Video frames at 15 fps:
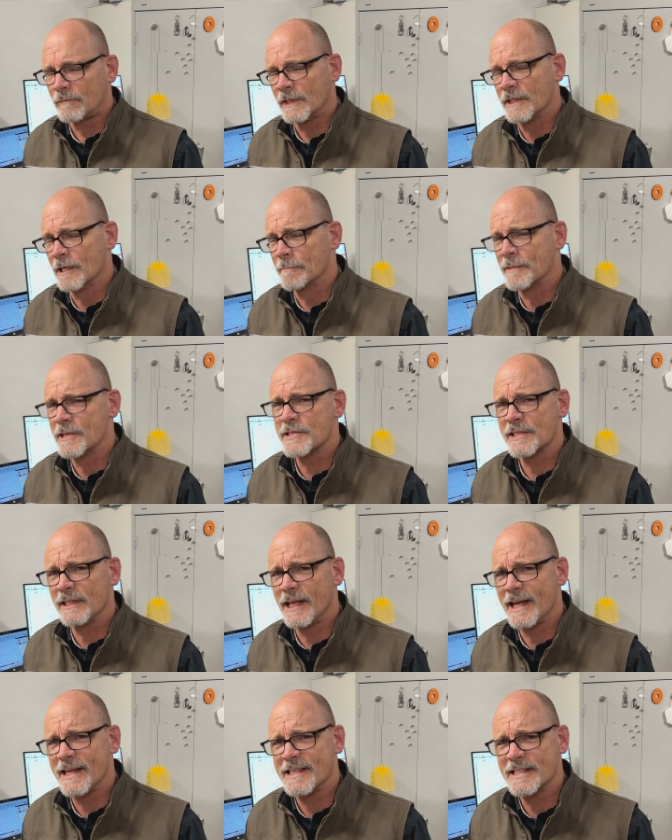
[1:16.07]
They're
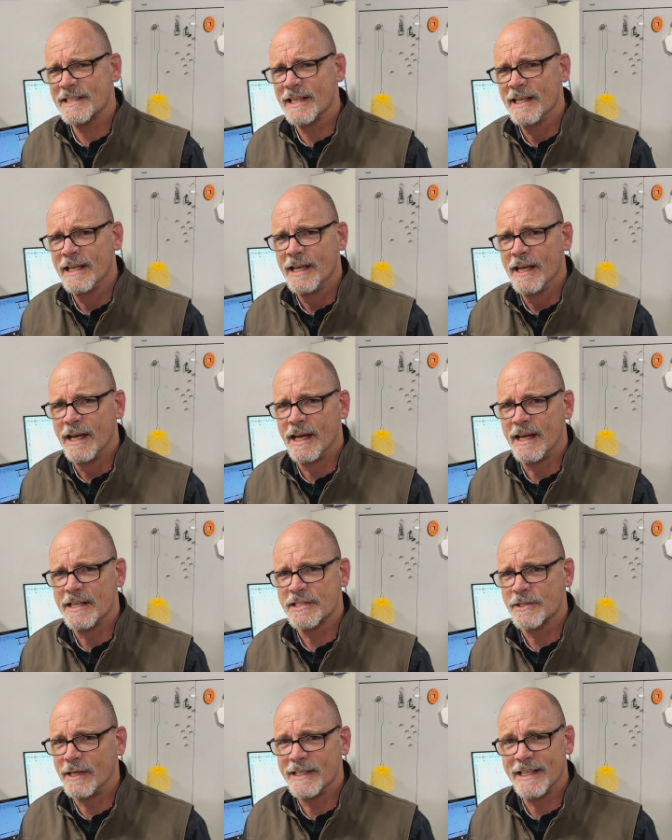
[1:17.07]
personalized,
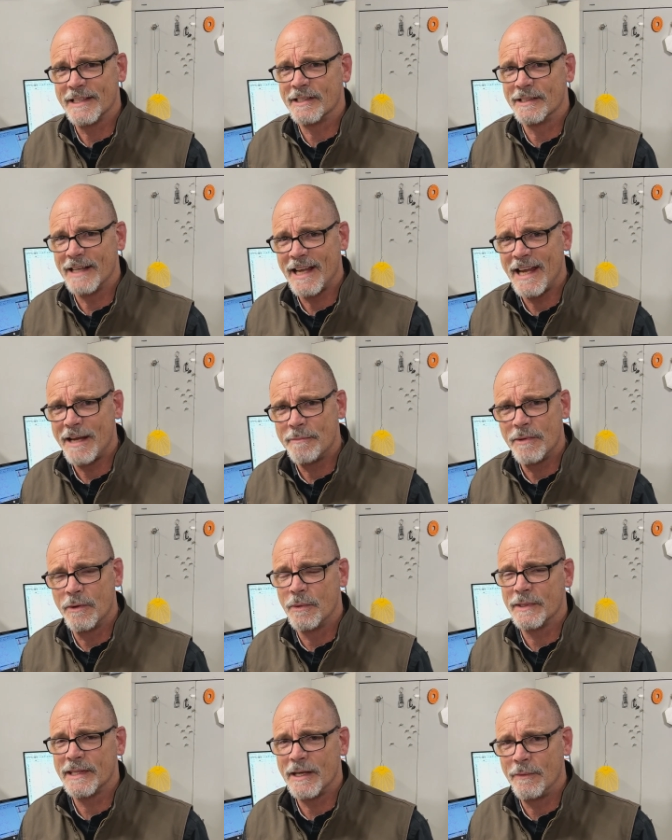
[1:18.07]
so I'd get their name,
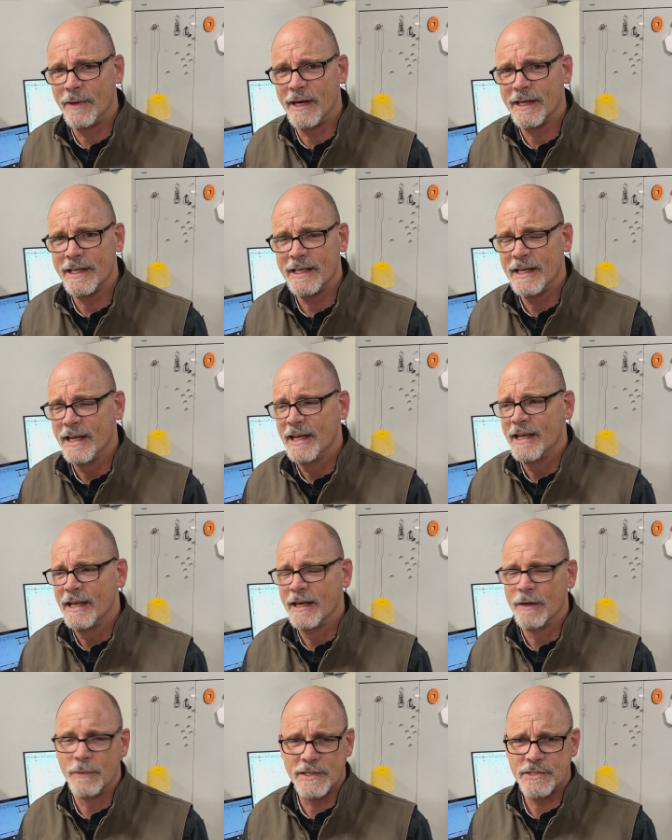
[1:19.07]
what they wanted,
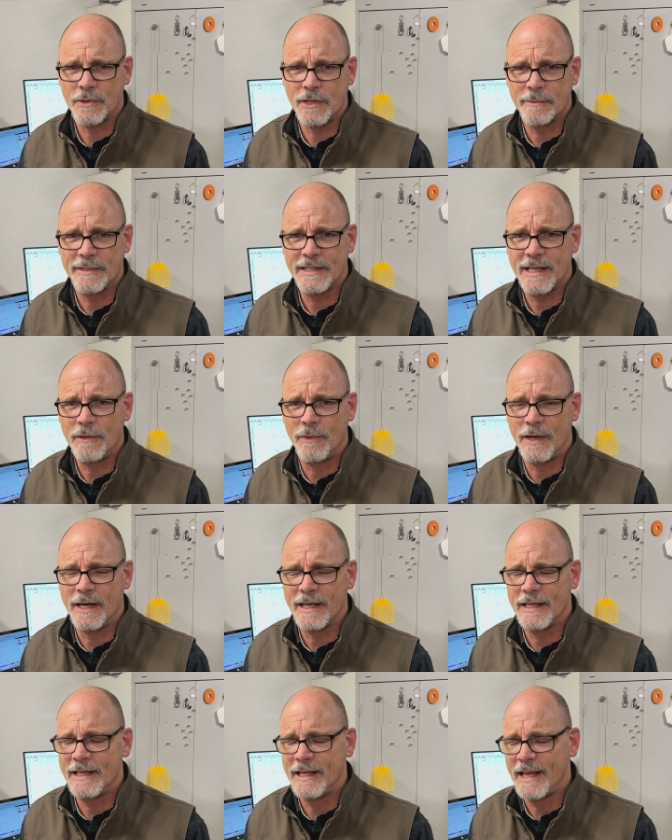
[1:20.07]
which ornament they
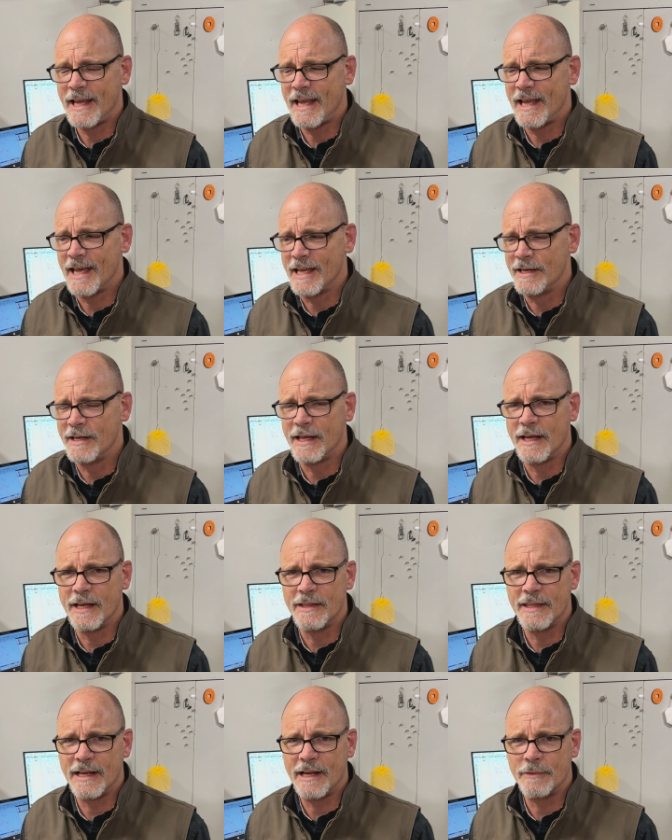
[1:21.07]
wanted, and
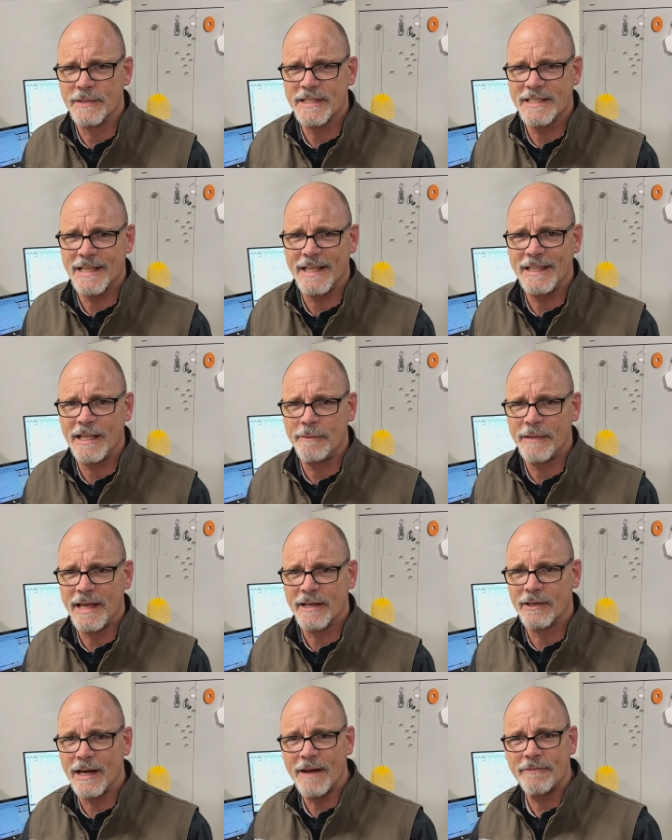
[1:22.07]
then I would send them
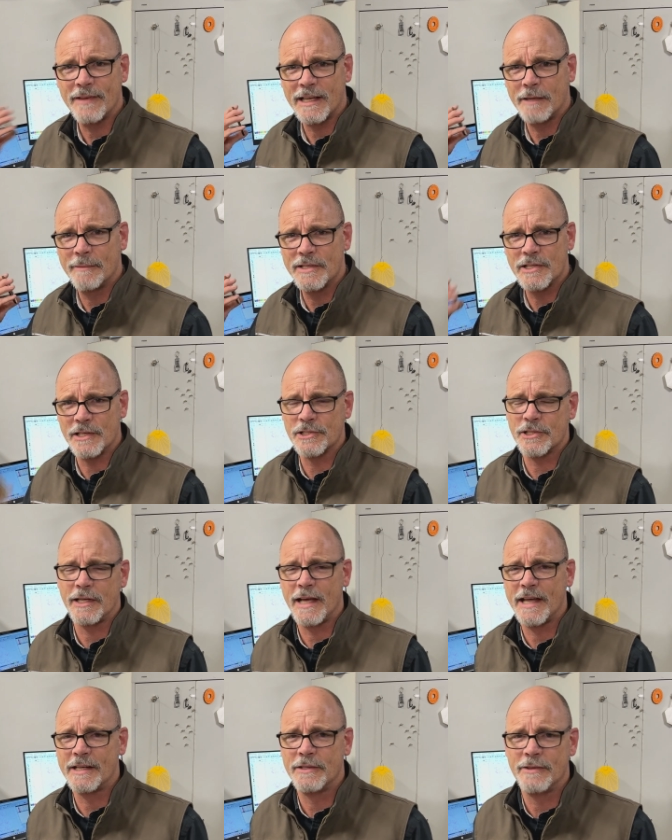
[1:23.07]
a graphic image. I'll show
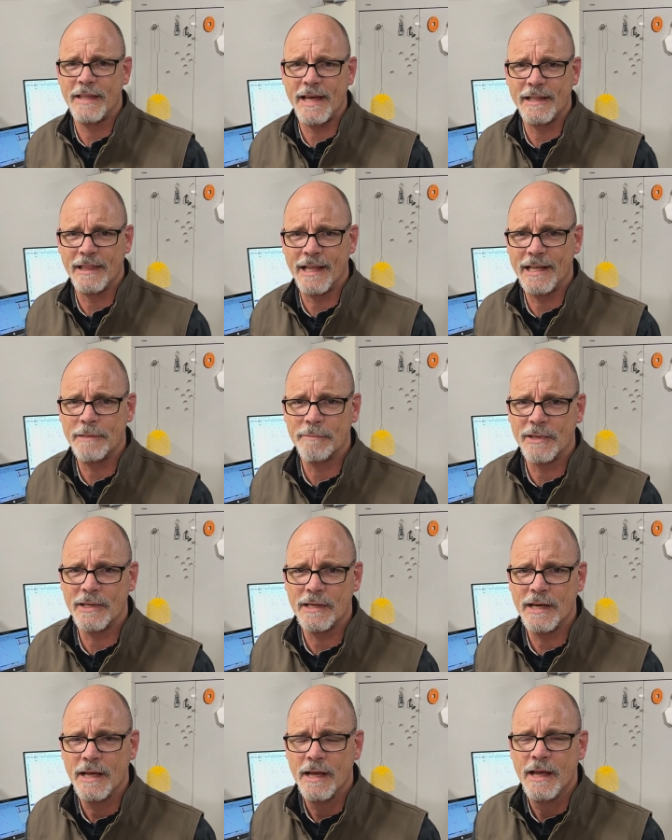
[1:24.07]
you how to do that in
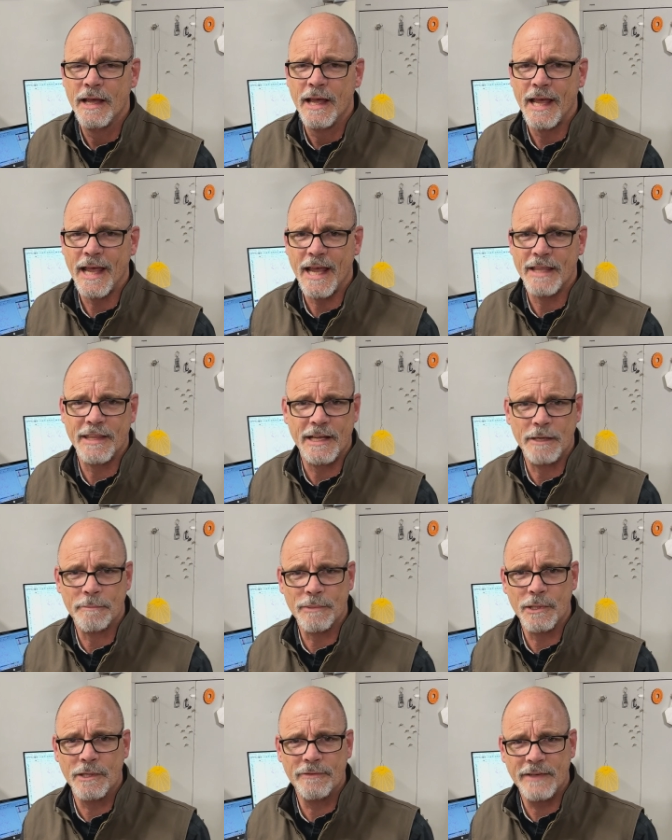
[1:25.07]
Lightburn. And they'd
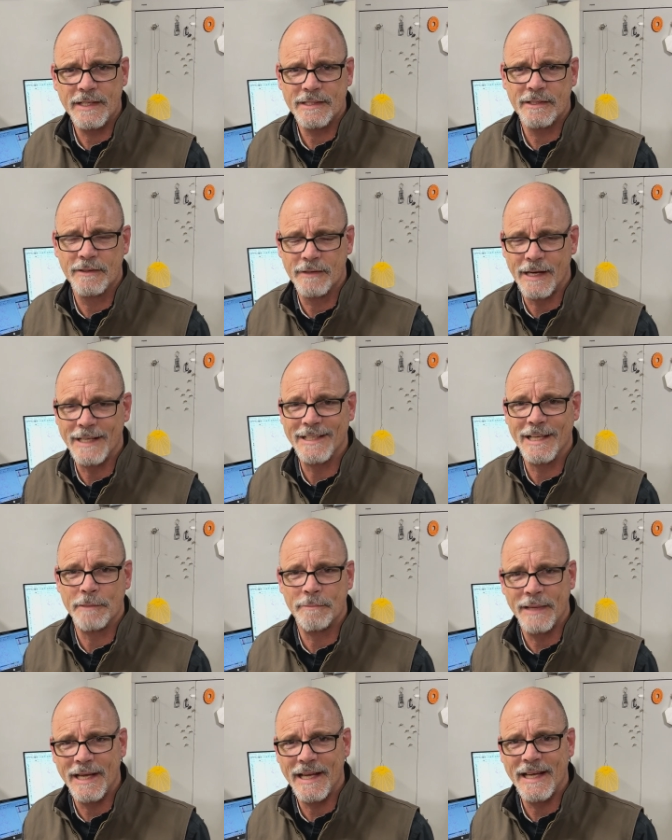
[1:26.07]
approve it, I'd
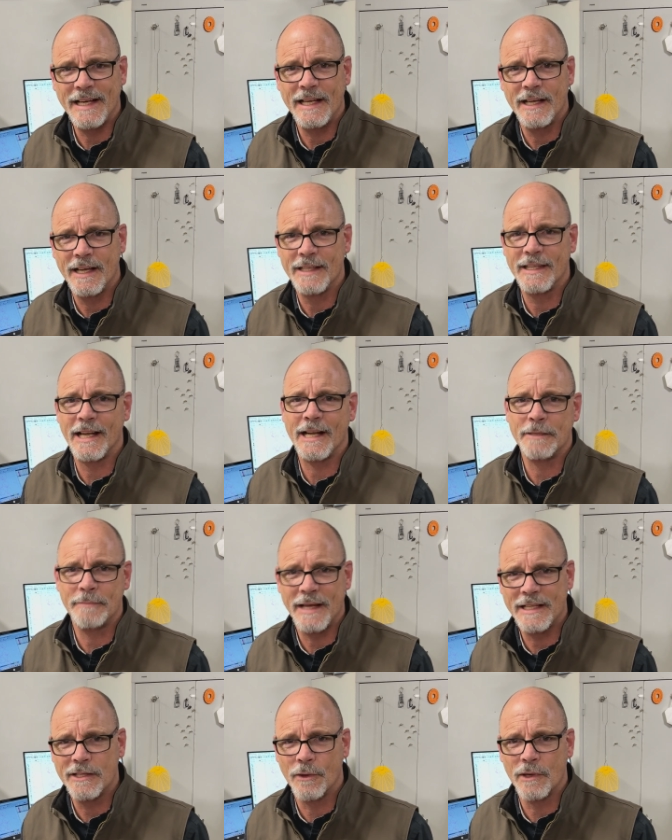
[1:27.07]
get paid, and then I'd
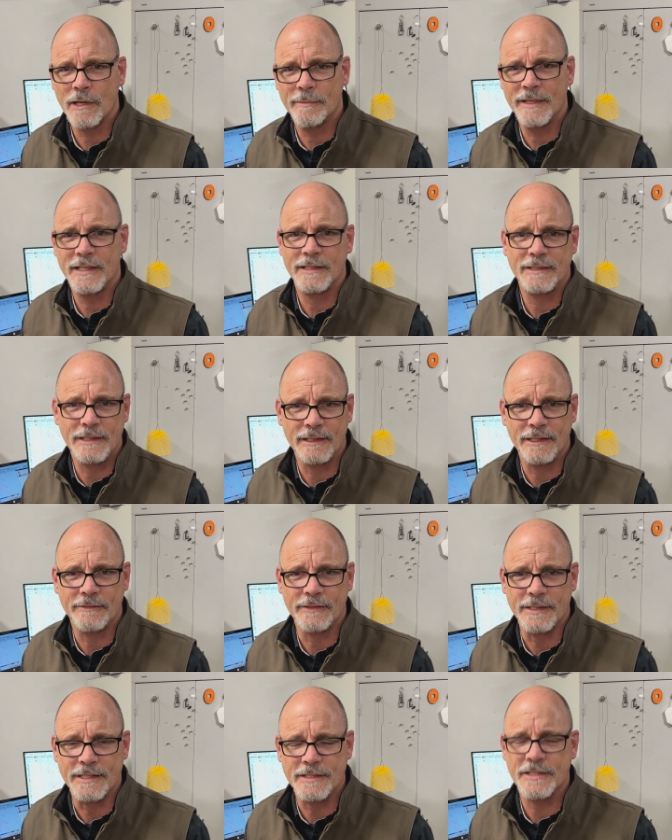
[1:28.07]
make the ornament and deliver it.